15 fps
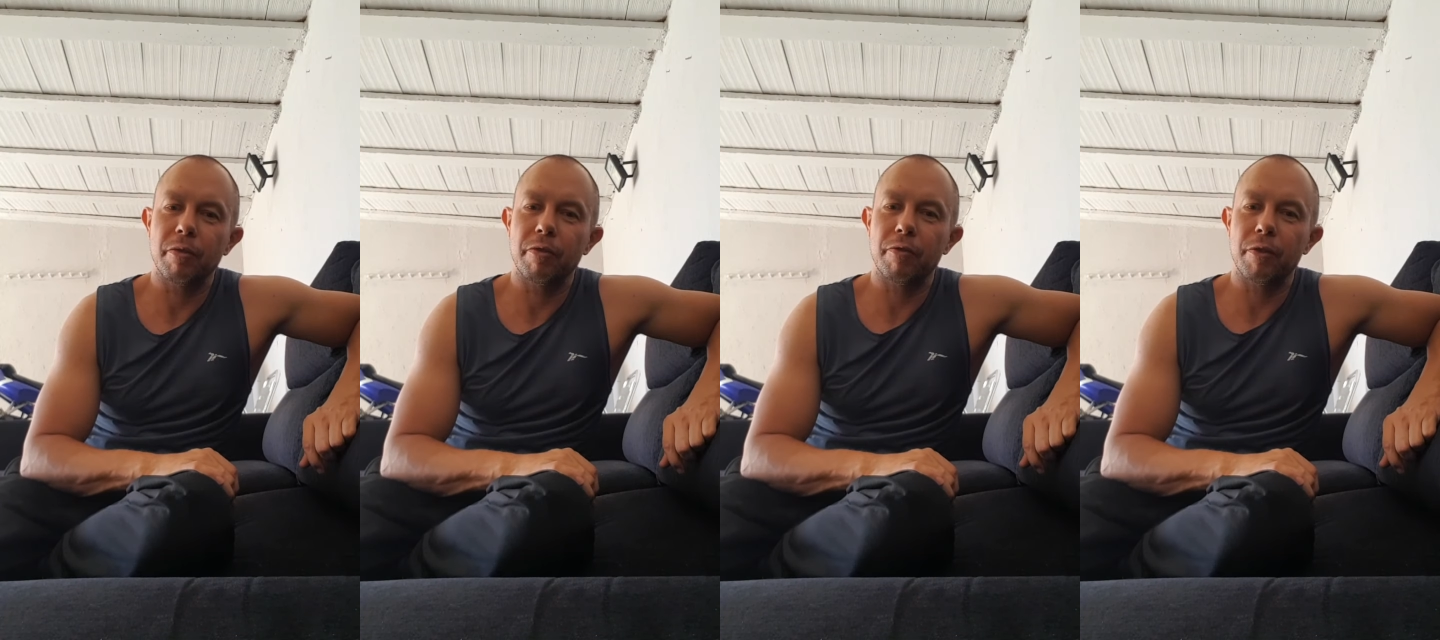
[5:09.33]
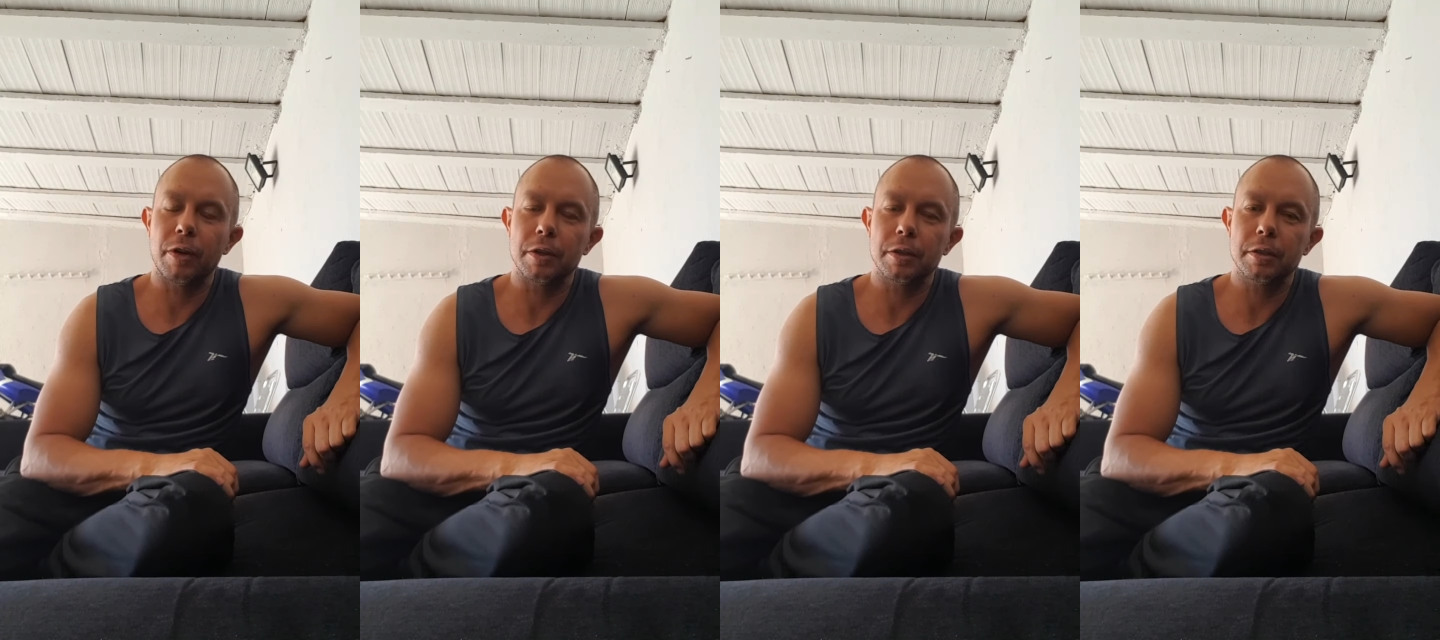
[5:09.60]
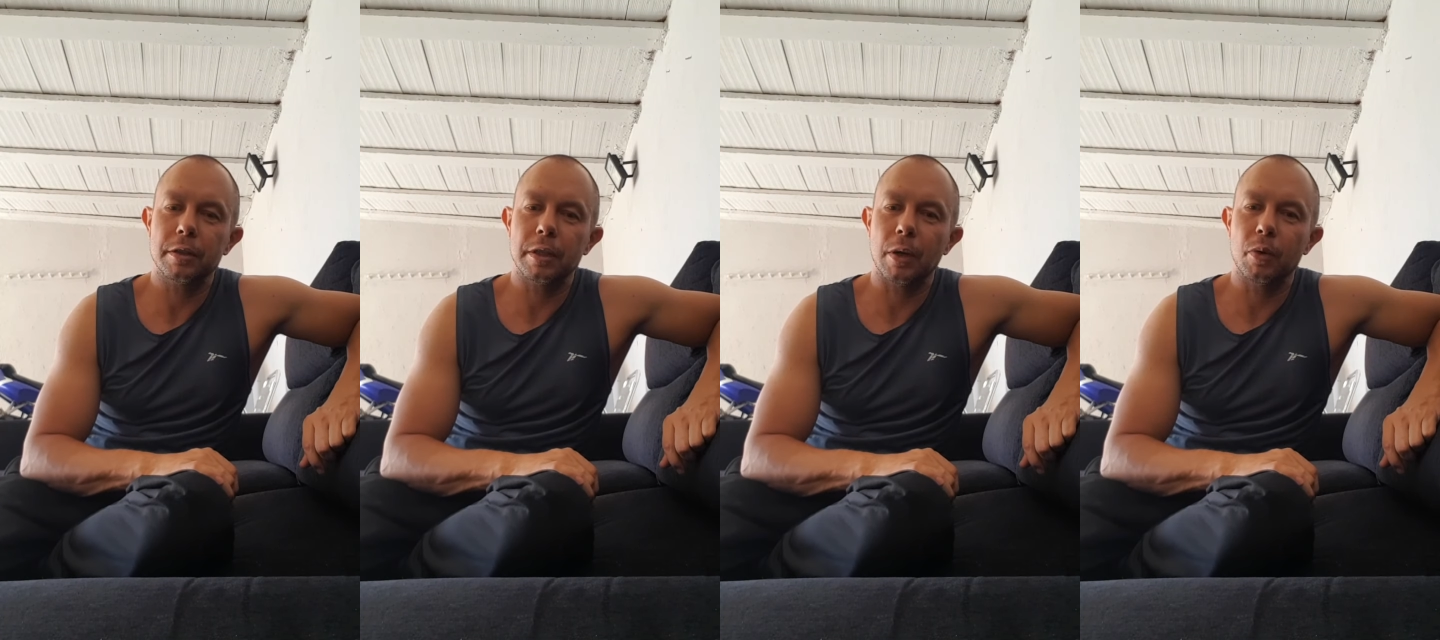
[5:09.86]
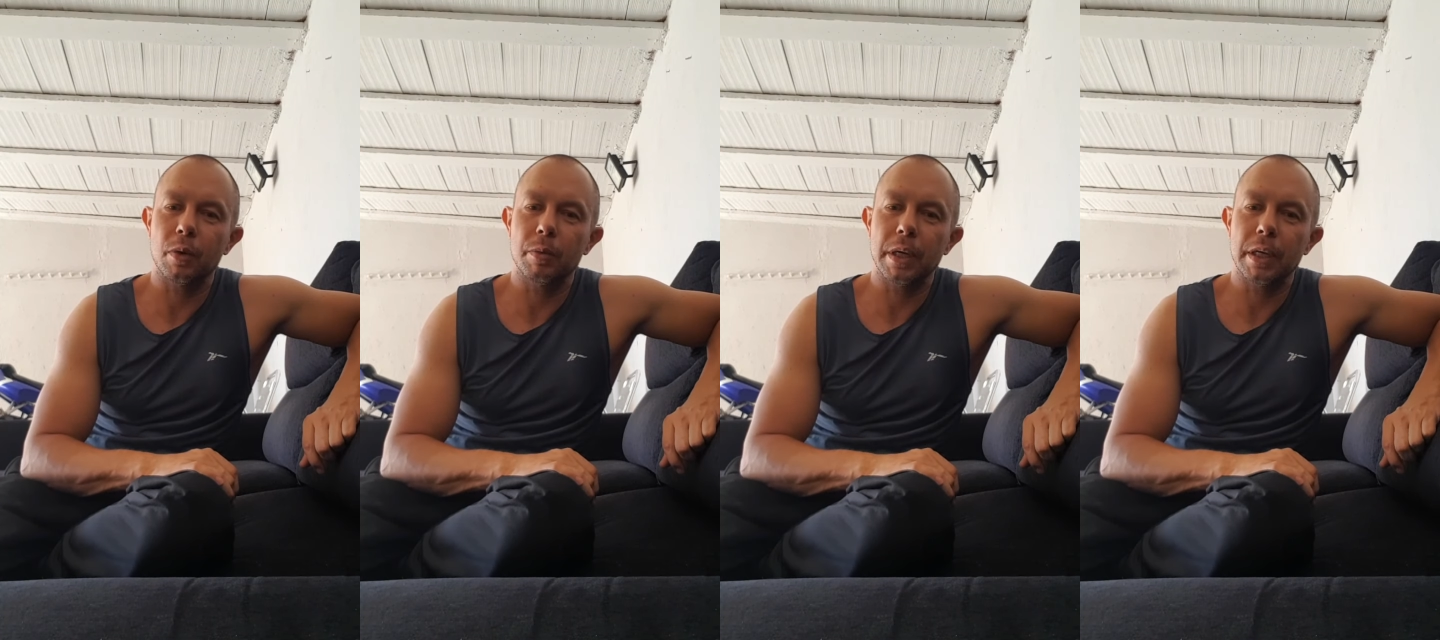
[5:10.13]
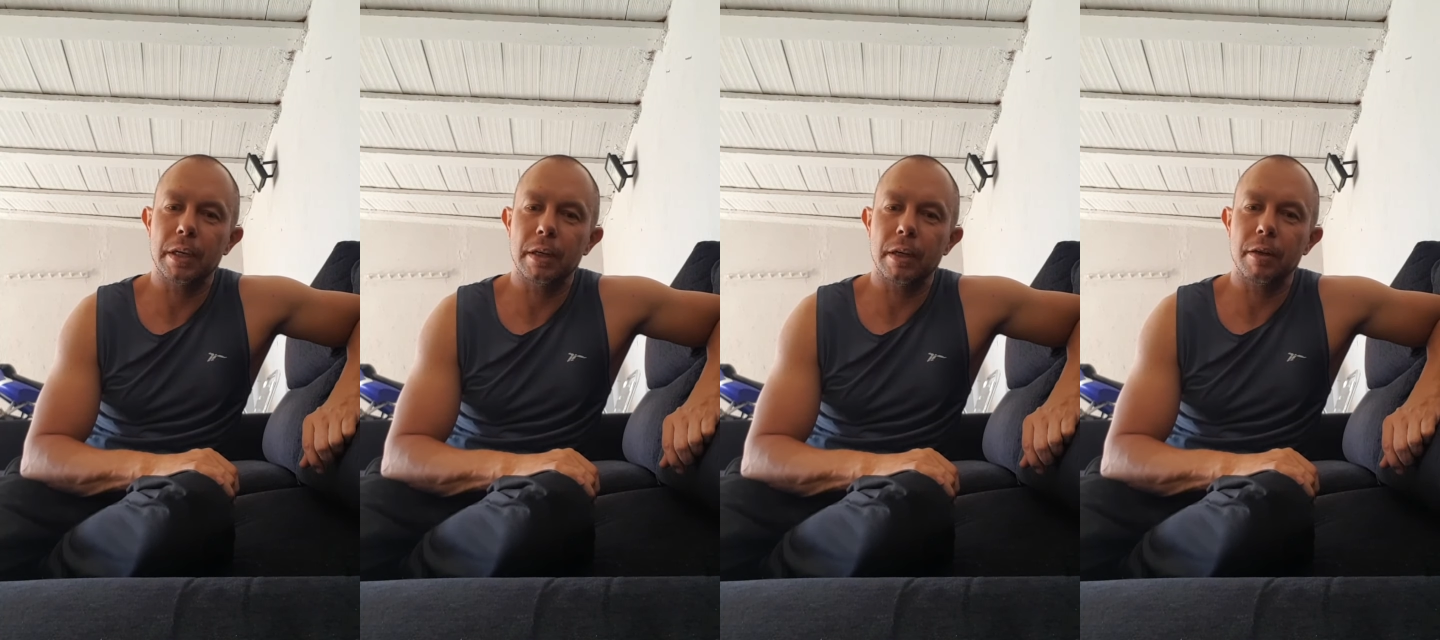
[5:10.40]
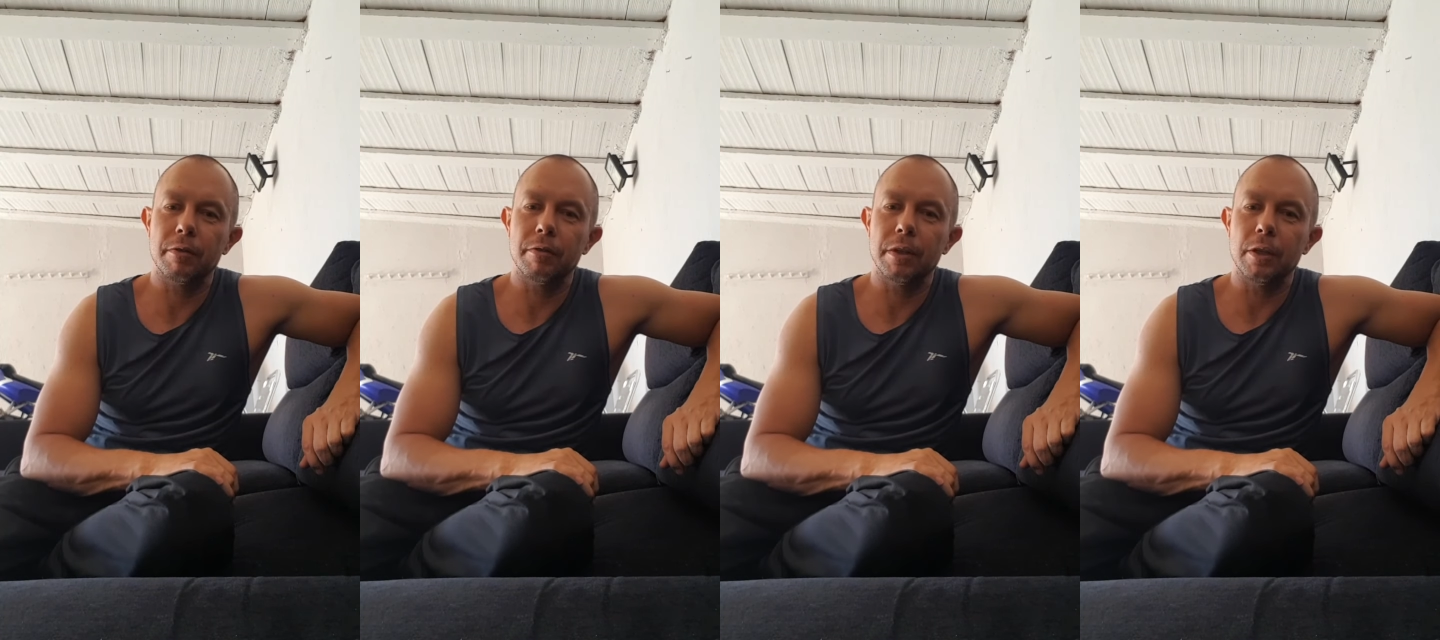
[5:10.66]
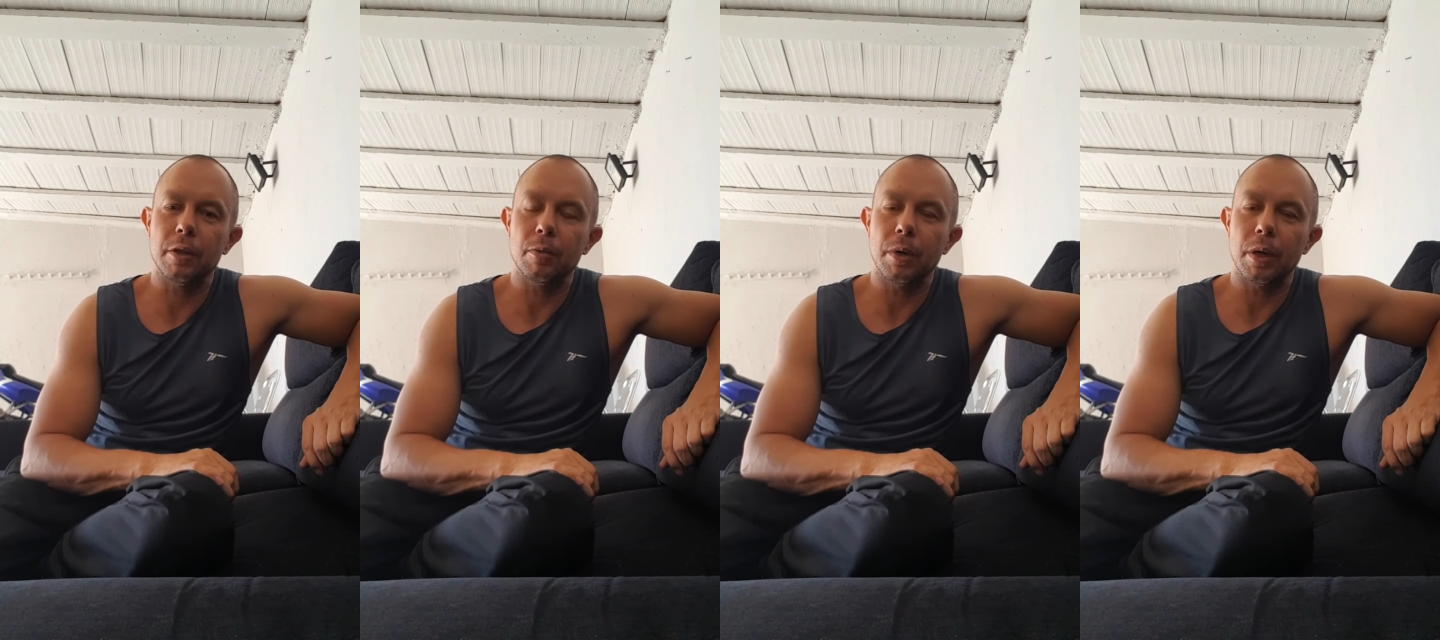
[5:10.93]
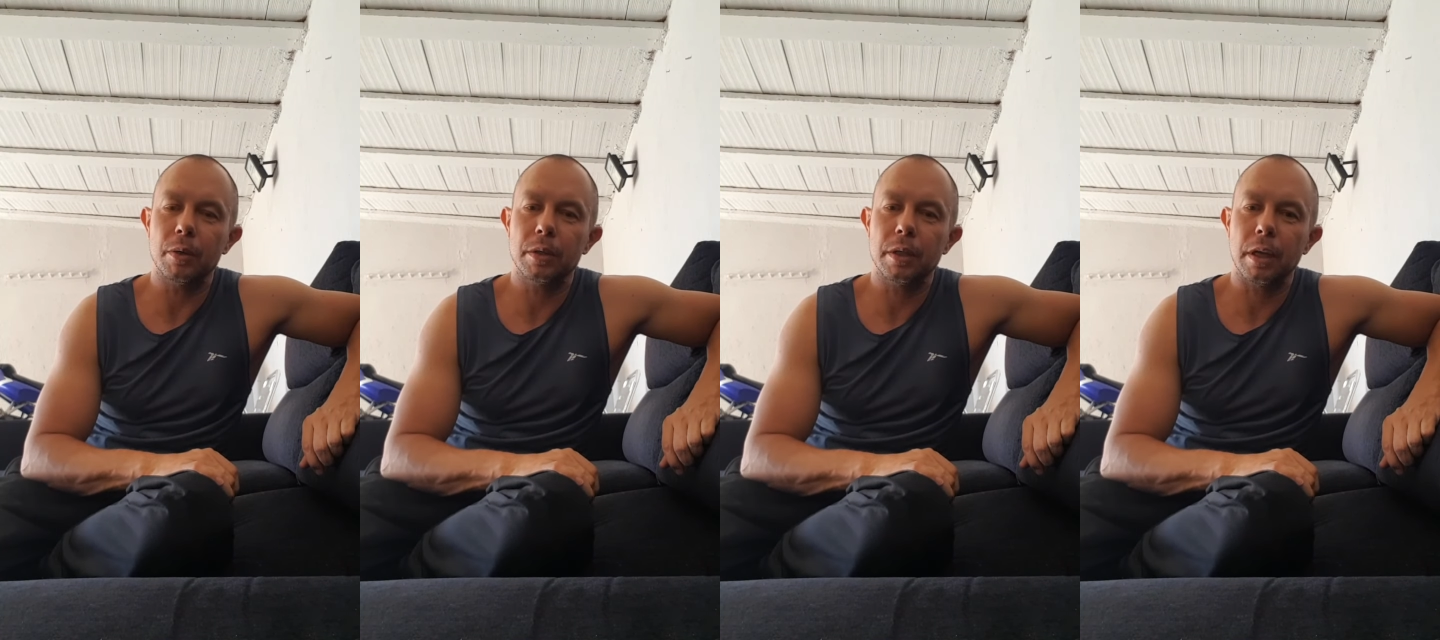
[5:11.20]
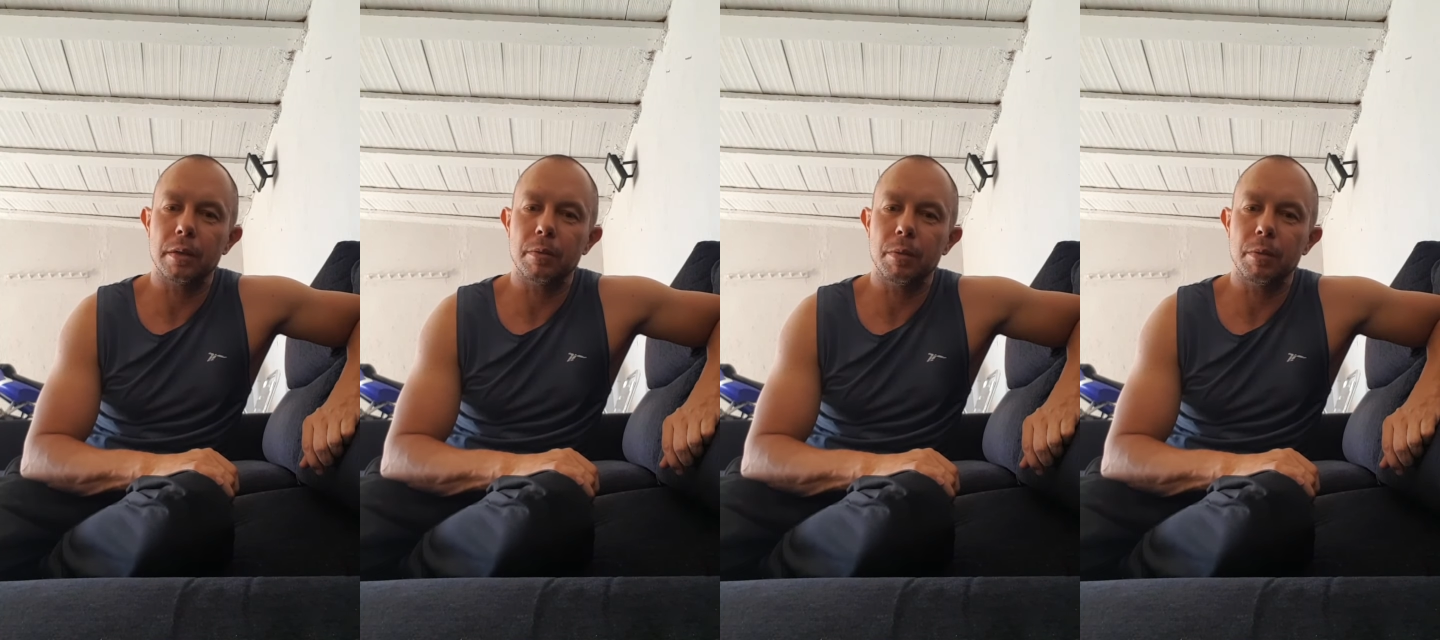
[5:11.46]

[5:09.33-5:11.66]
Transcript: first and we'll make another video about that